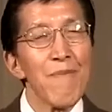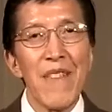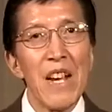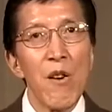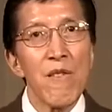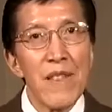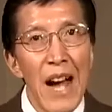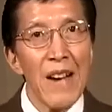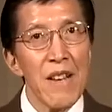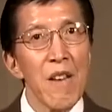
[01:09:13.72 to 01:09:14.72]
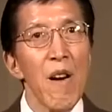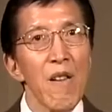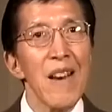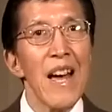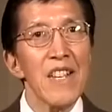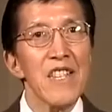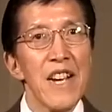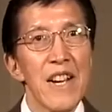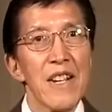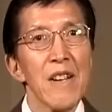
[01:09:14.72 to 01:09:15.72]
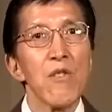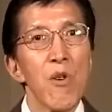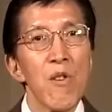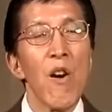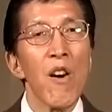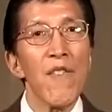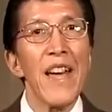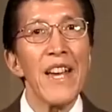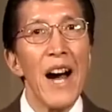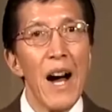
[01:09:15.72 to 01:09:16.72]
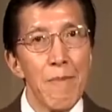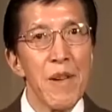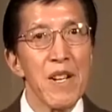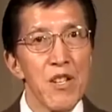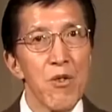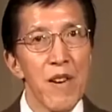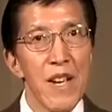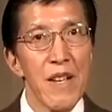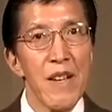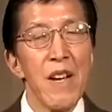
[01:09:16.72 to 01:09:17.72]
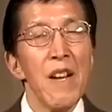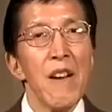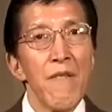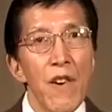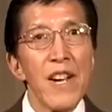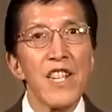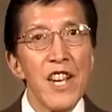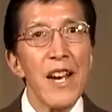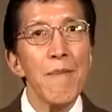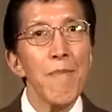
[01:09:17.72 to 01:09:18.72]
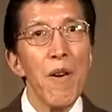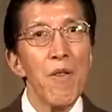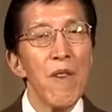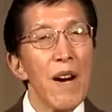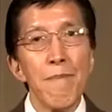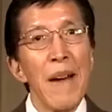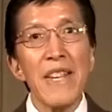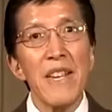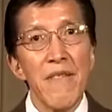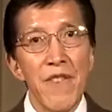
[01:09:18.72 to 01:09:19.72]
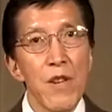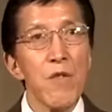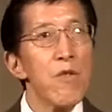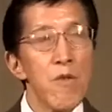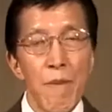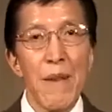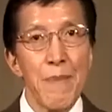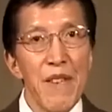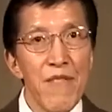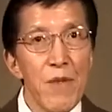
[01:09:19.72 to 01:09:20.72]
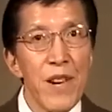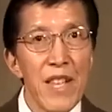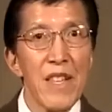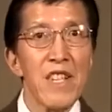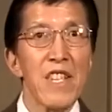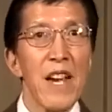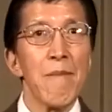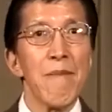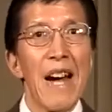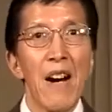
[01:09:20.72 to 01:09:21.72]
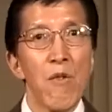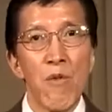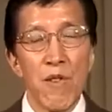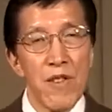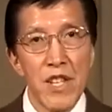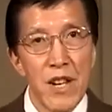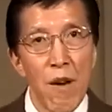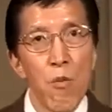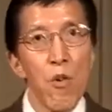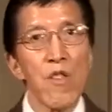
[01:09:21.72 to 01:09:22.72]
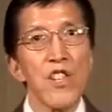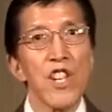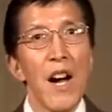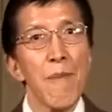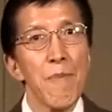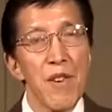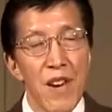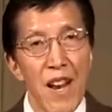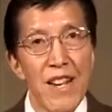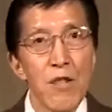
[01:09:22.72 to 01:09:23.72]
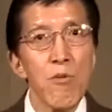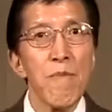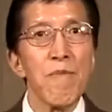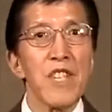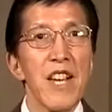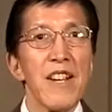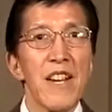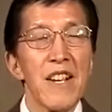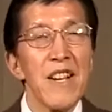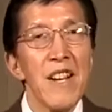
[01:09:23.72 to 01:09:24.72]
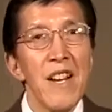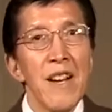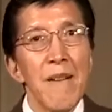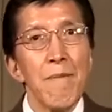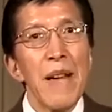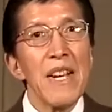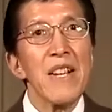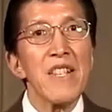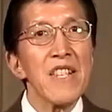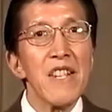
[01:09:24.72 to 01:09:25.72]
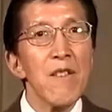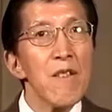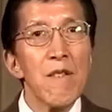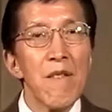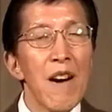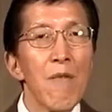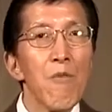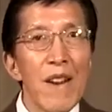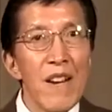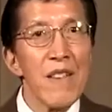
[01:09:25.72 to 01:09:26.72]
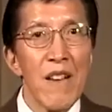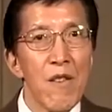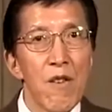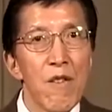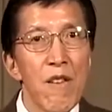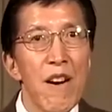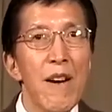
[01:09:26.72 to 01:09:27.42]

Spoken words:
not long-lasting, nor are they obligatory. For example, many of you who might be viewing this tape now, whether it's in a workshop or a classroom setting, may consider one another